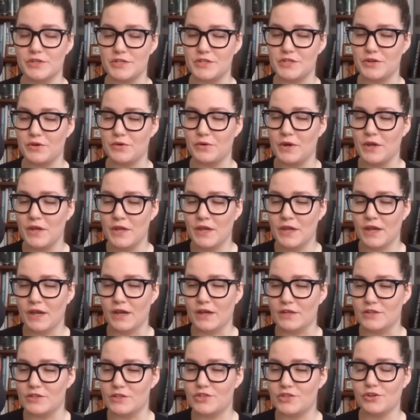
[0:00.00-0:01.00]
So
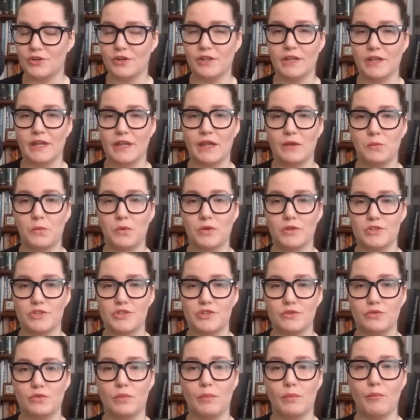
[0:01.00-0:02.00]
certainly it will
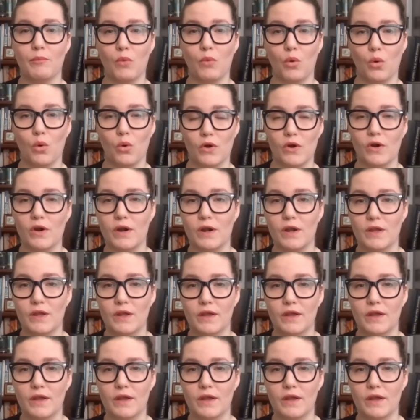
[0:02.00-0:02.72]
do more